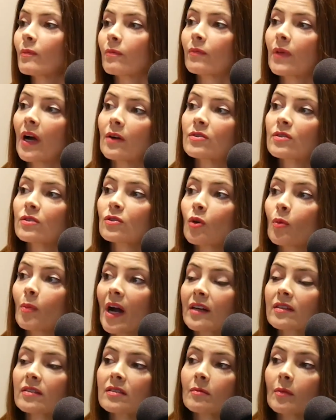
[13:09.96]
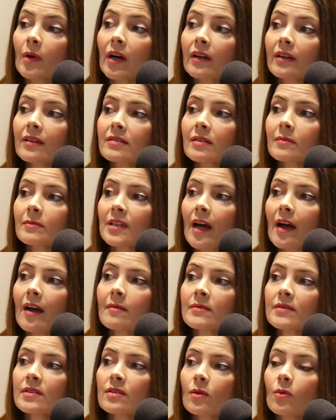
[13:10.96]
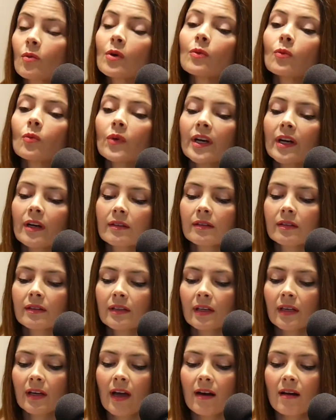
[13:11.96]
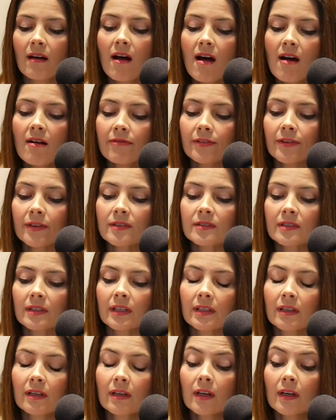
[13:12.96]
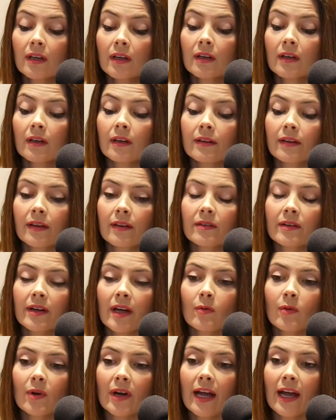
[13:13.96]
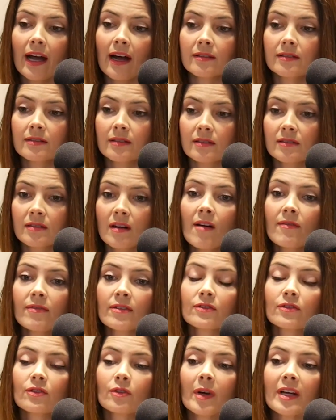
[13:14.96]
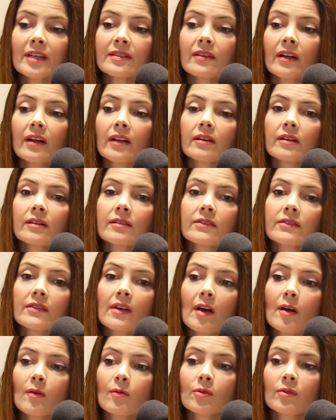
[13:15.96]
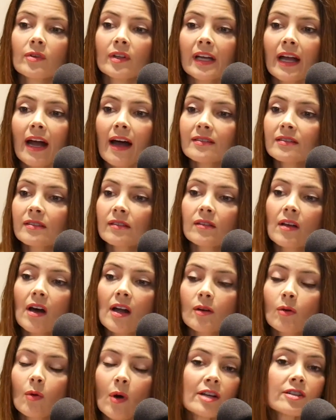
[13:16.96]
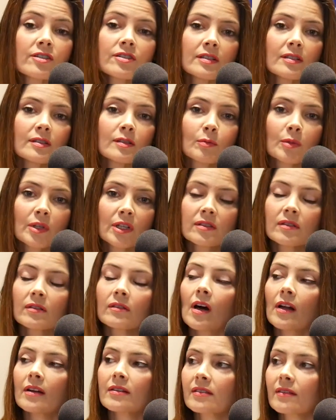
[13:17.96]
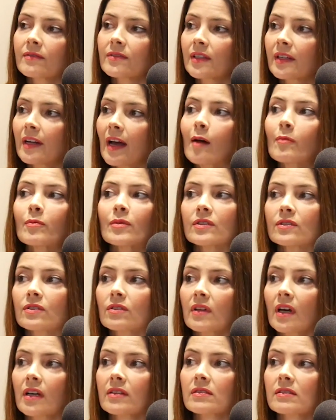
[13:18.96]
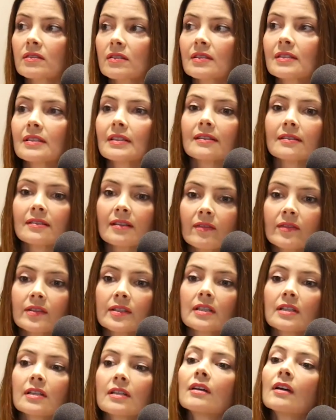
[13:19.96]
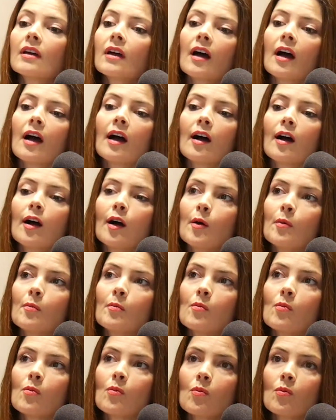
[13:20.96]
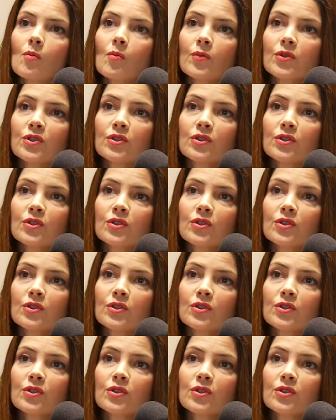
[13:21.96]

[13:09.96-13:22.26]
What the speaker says: Houses go back to the market sometimes. So when we are looking at offers, like the other night when I had 6 offers for my sellers, we're really asking a lot of questions, because a lot of stuff did happen in 2016 and 17.